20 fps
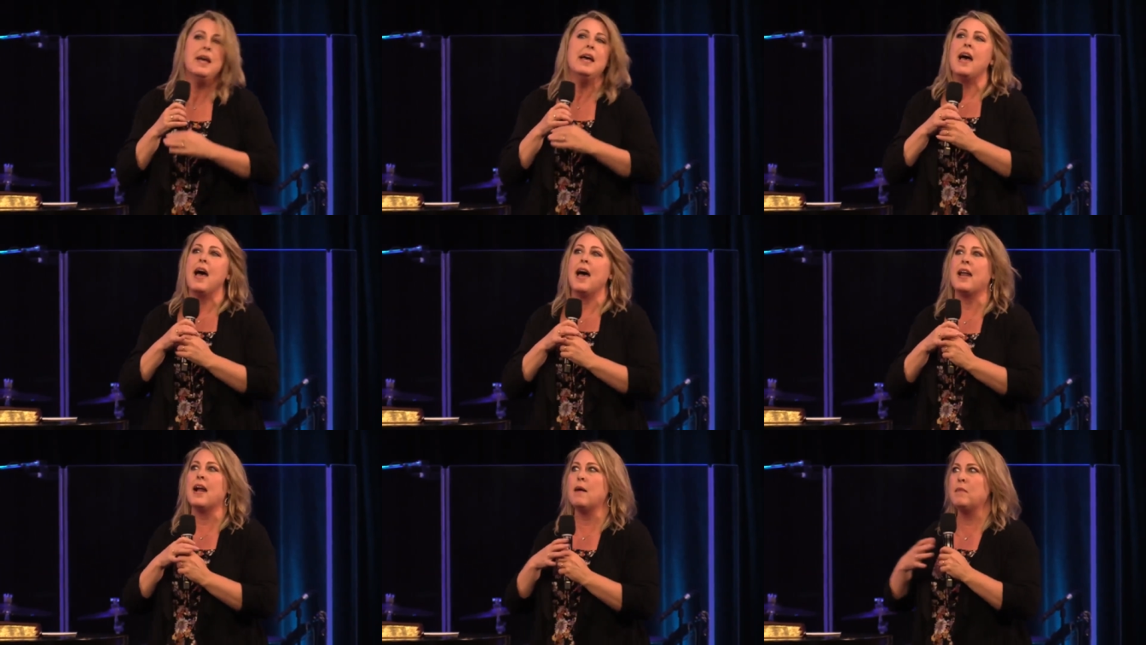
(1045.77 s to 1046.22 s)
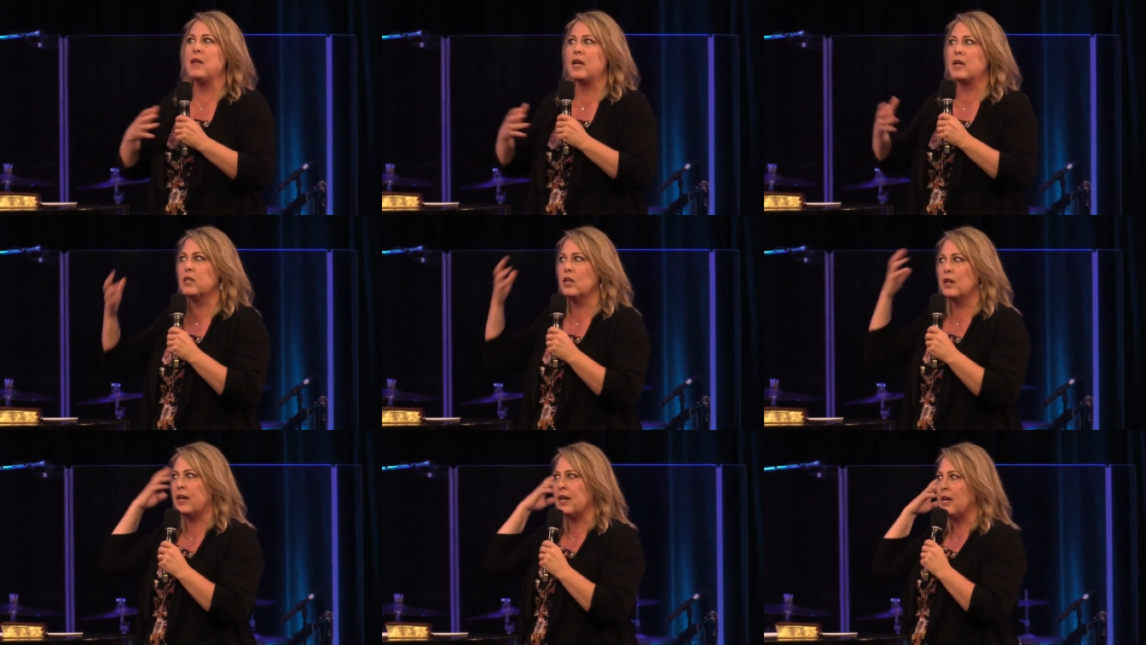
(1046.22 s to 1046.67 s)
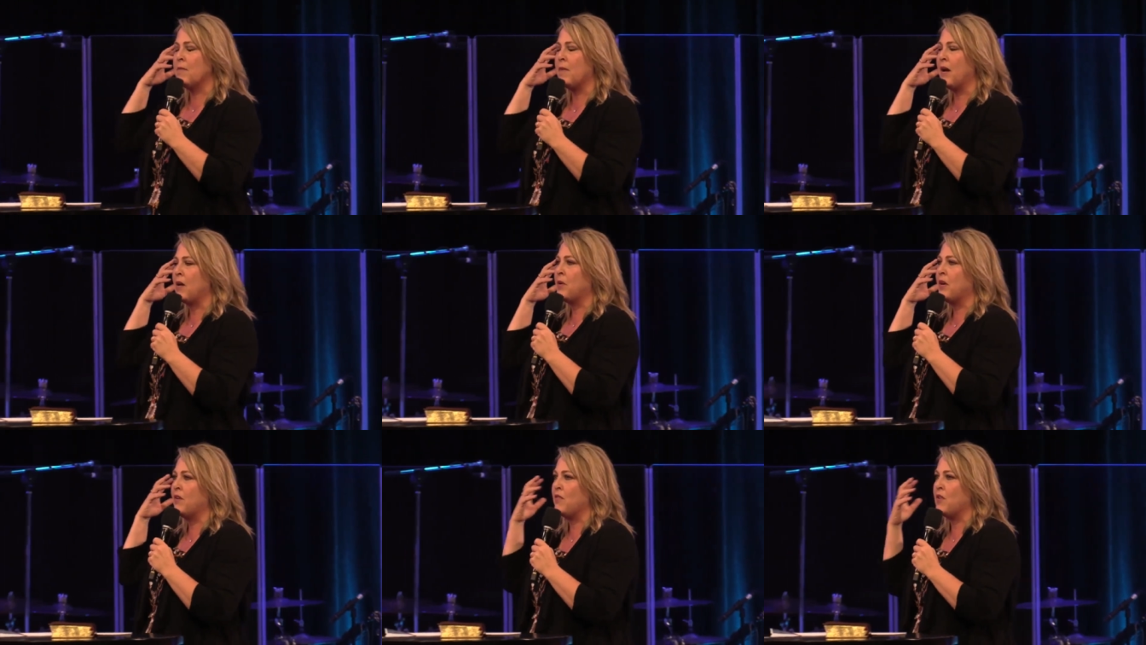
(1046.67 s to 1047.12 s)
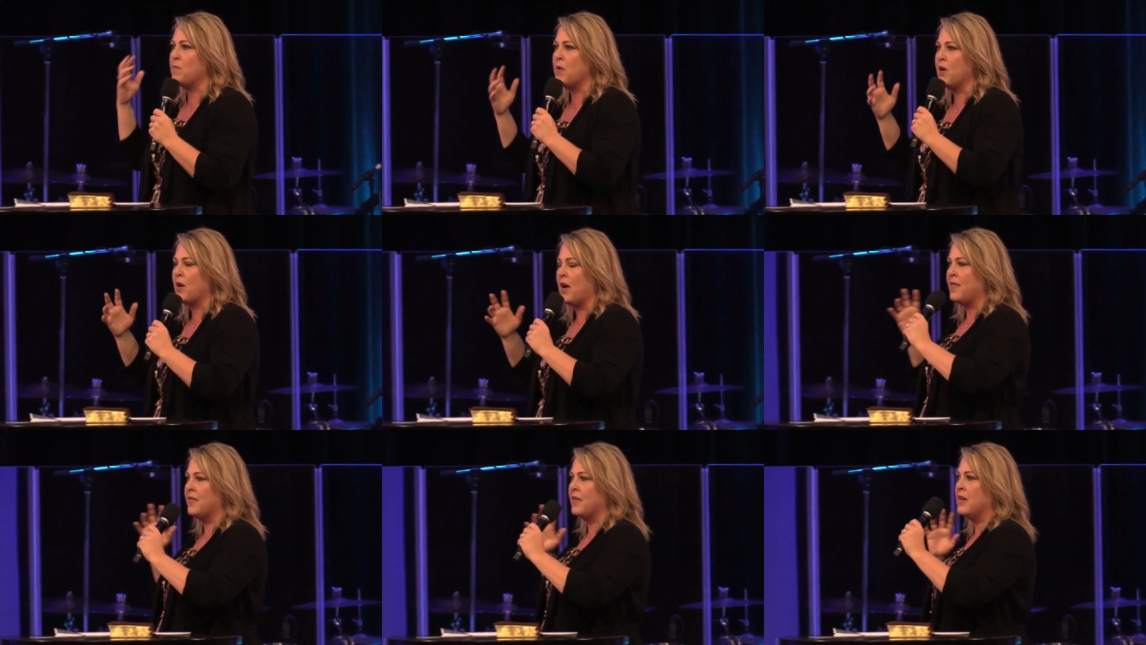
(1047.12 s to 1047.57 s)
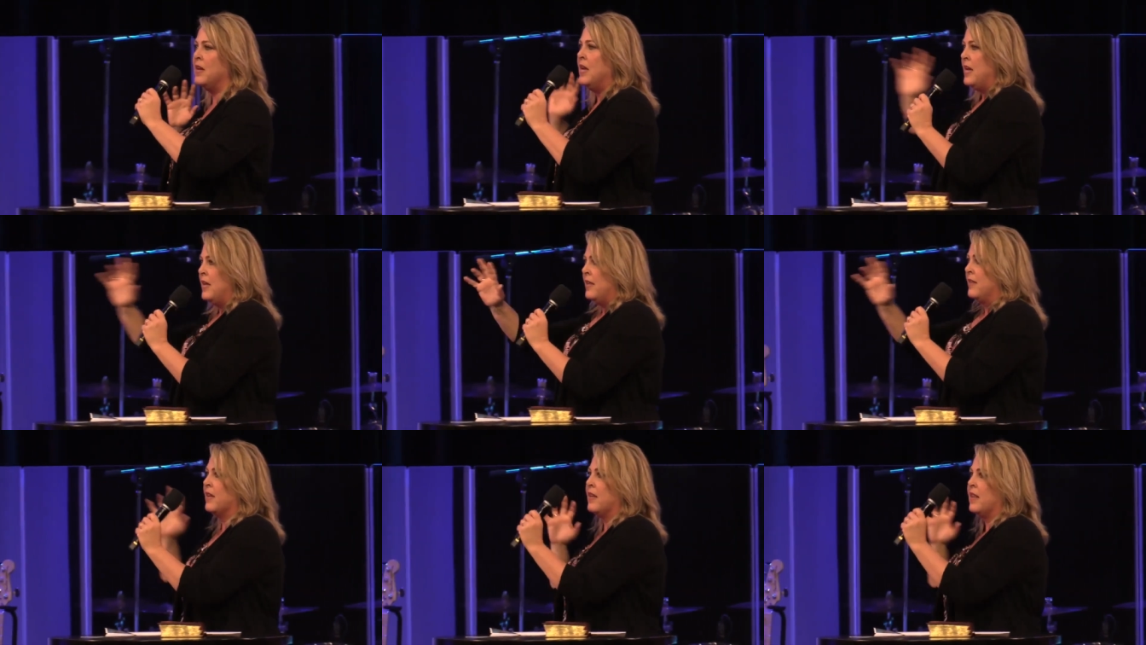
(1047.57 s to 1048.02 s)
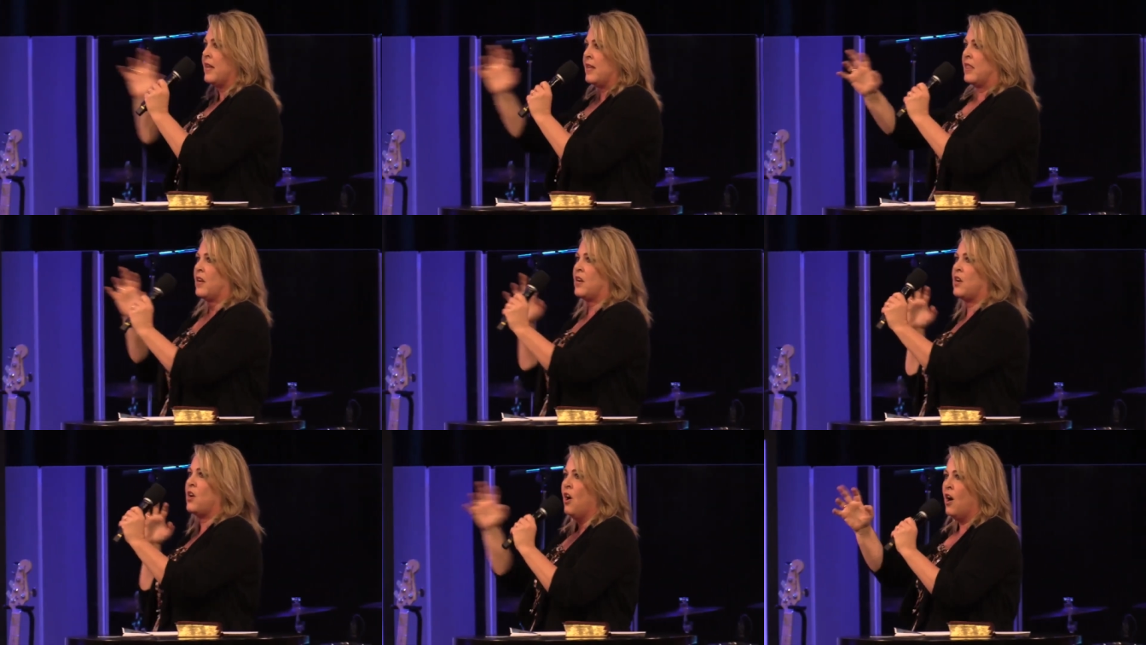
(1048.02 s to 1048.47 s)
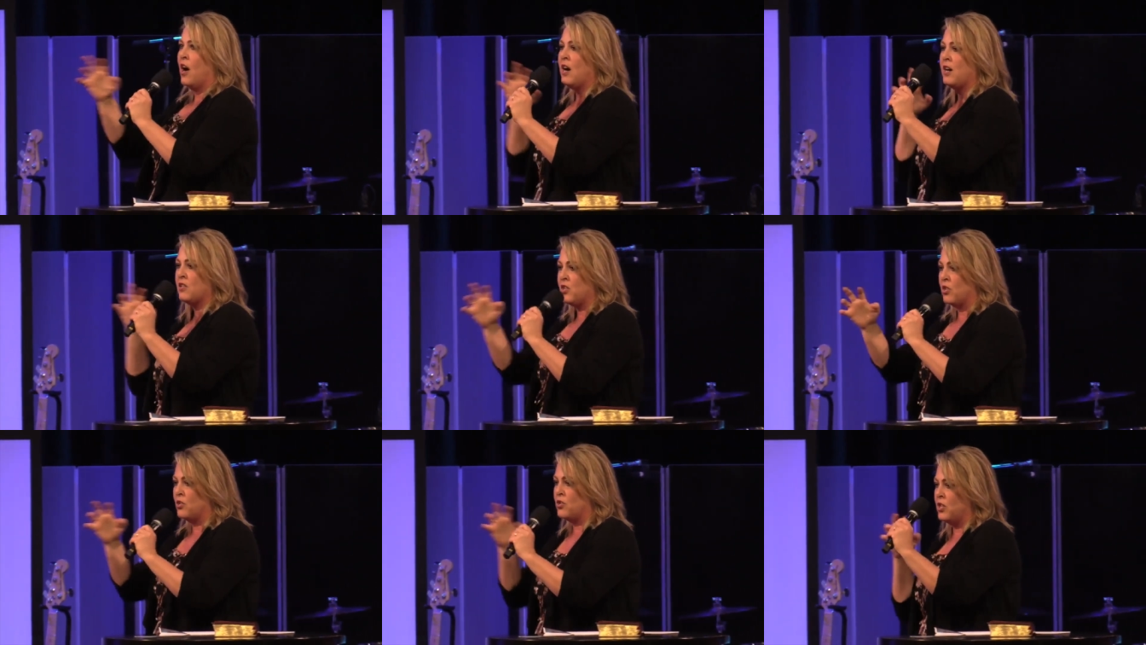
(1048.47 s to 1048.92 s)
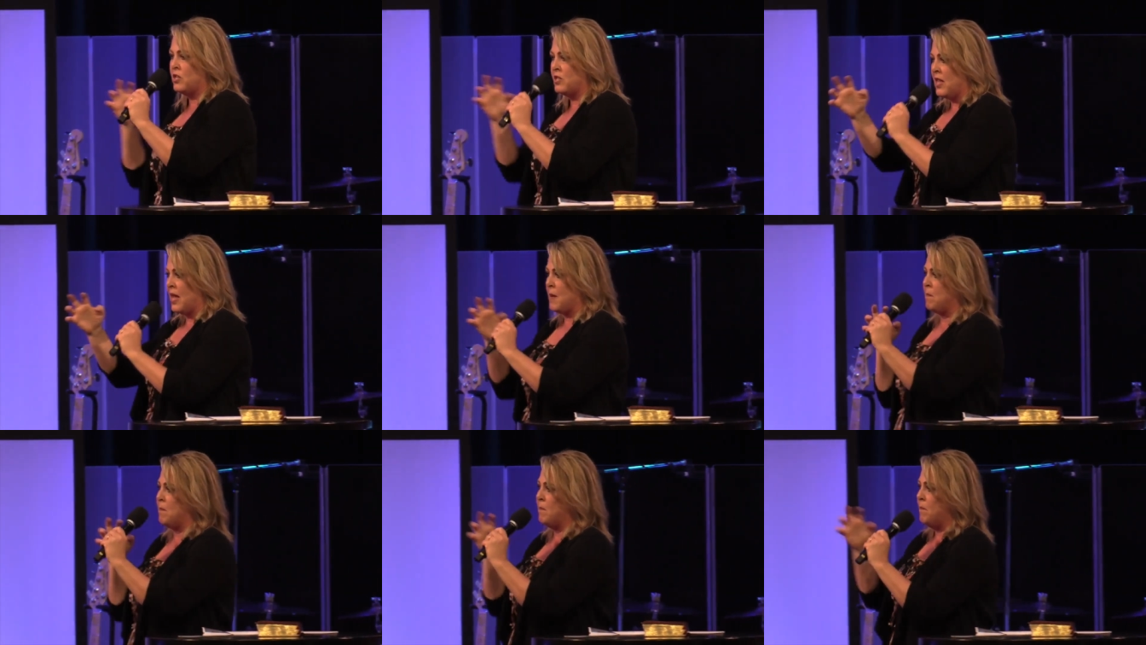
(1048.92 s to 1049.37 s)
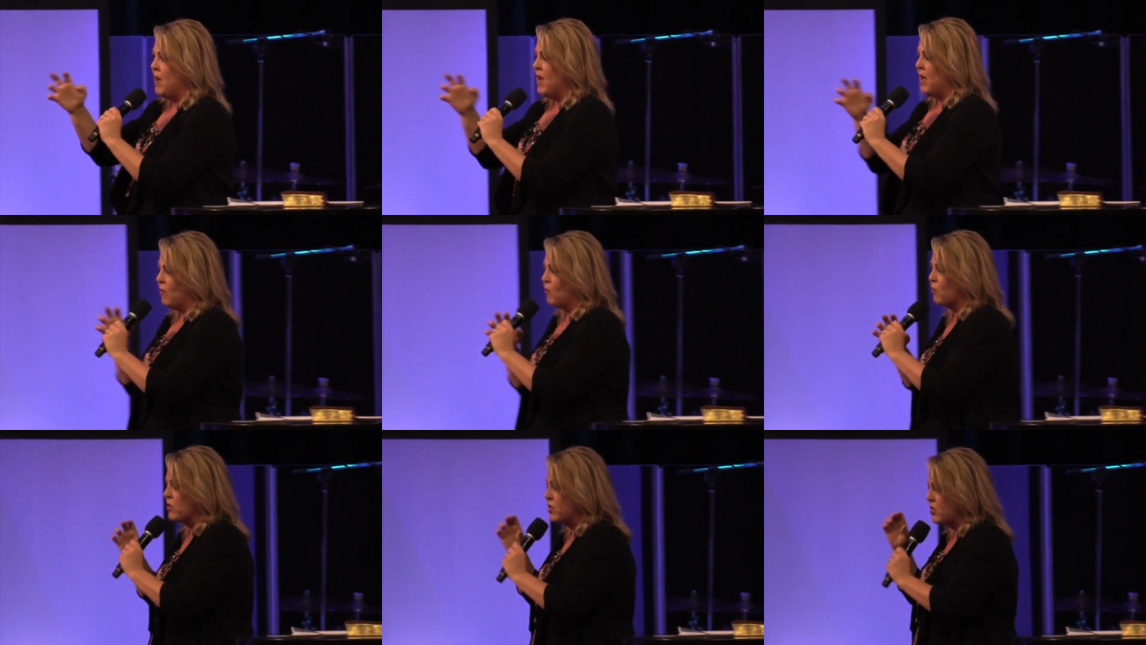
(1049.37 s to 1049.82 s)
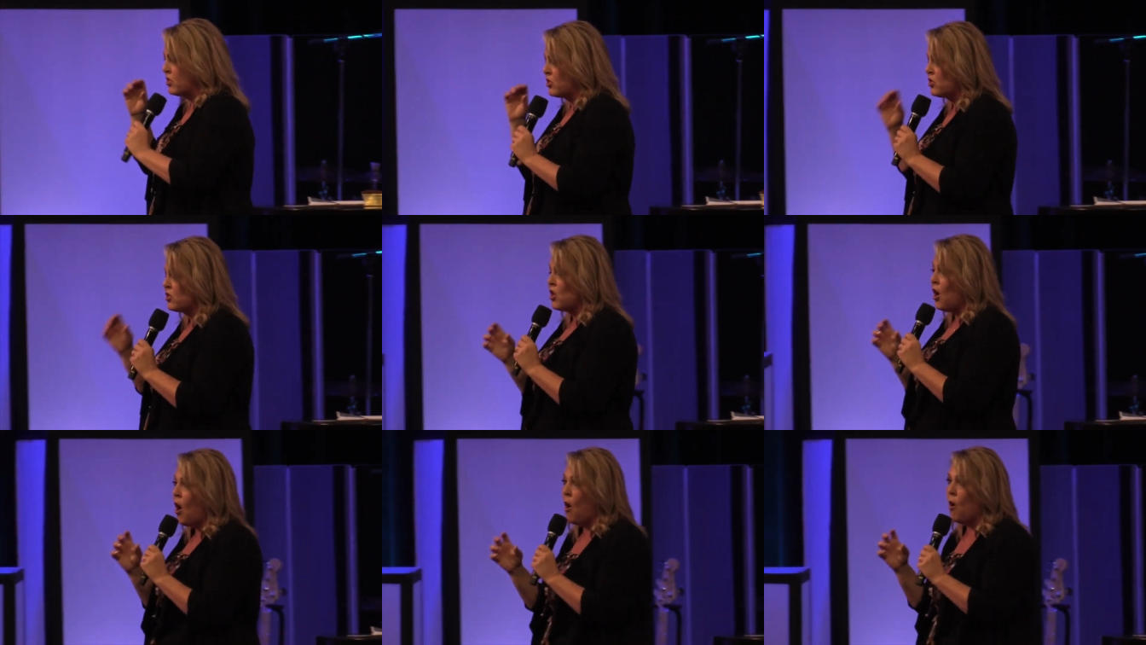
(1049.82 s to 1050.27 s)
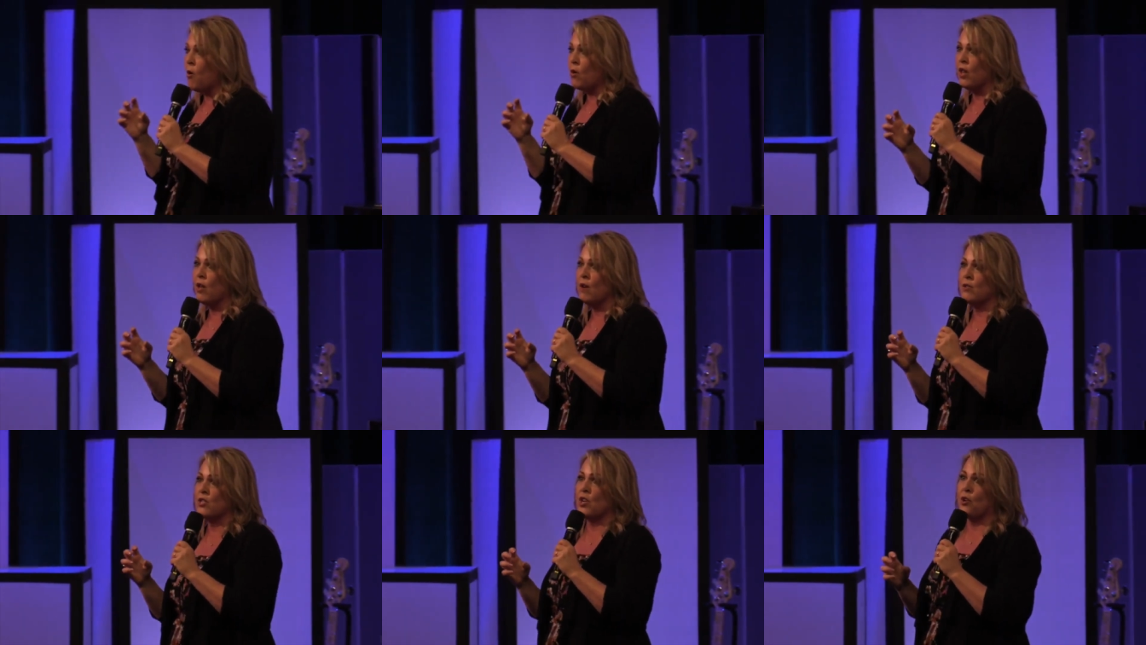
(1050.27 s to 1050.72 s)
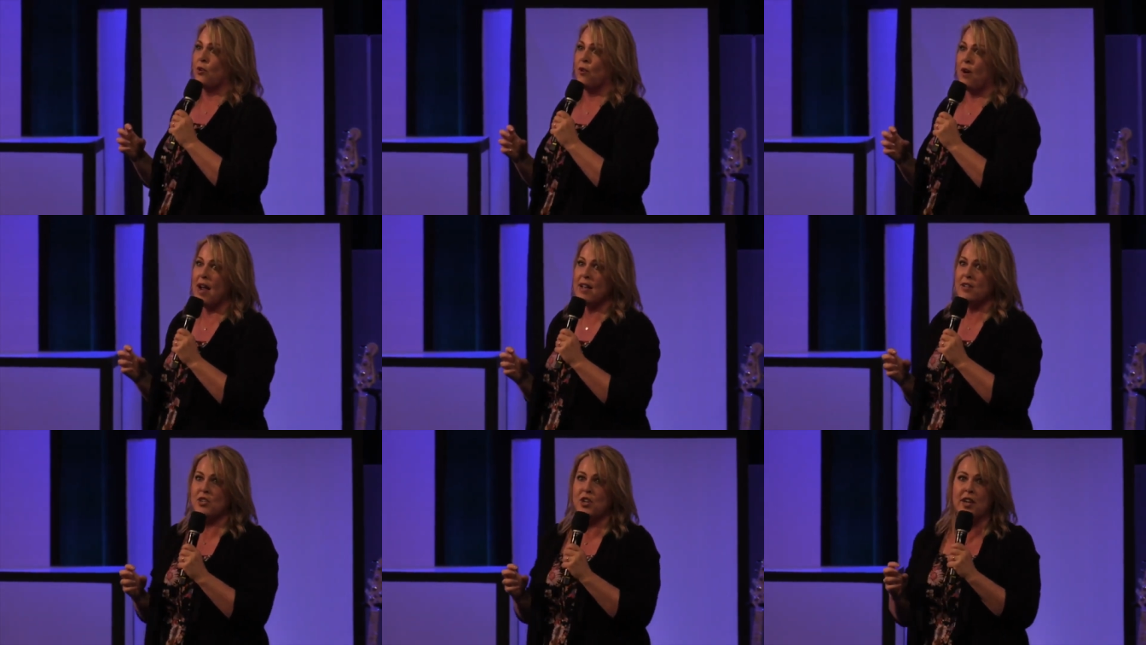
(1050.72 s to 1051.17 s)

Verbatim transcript: And I'm like looking in my rearview mirror and the, the like the cars are just like so close to crashing.